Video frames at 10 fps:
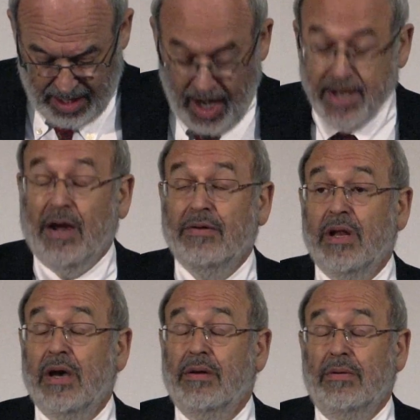I don't
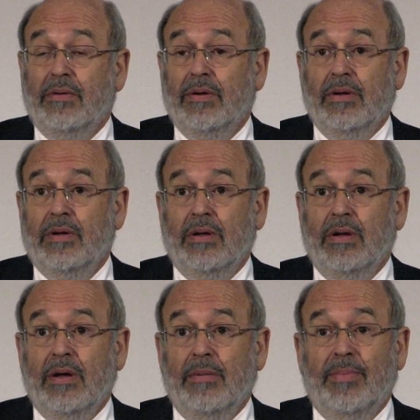know.
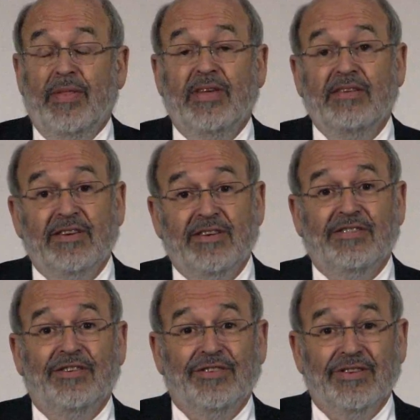But these are
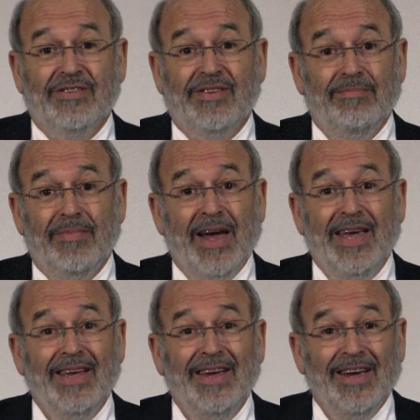decisions that
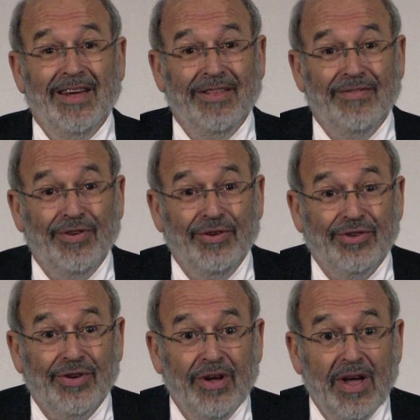may, in the
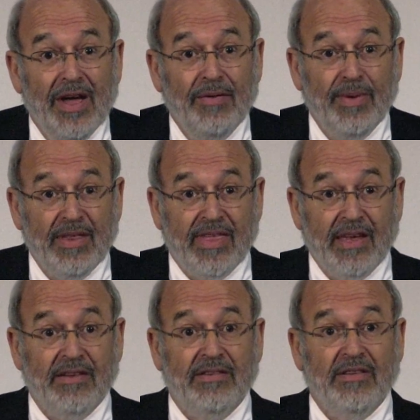future, be
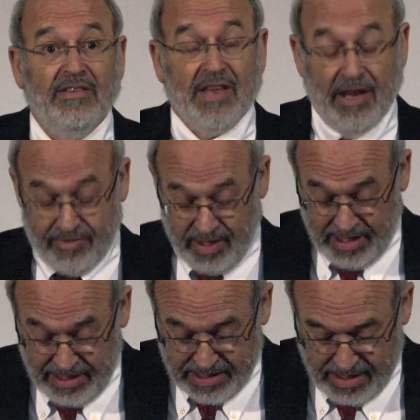things that this country
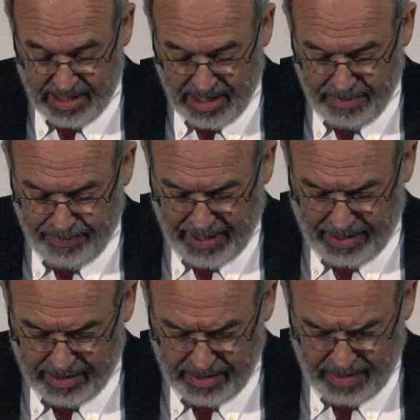needs to think
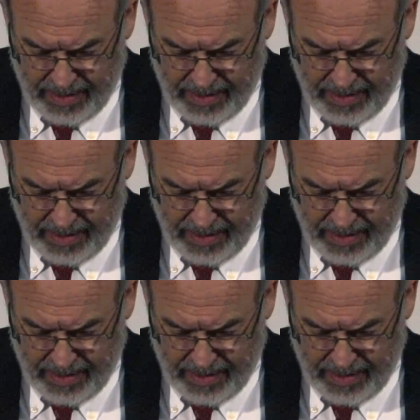about.